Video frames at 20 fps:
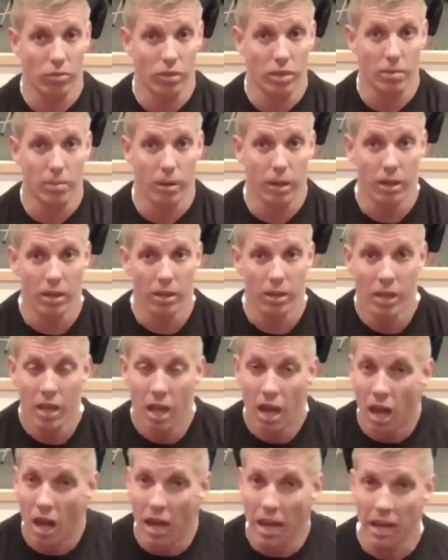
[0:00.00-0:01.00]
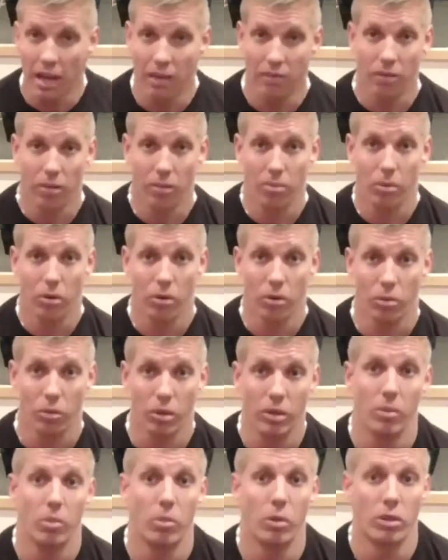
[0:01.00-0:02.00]
to really burn a hell of a lot more than
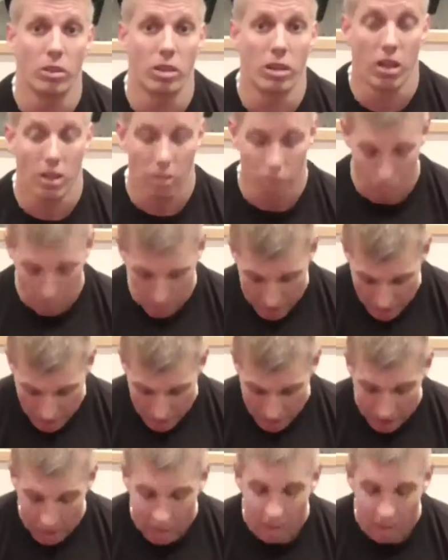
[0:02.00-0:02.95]
what it was last week.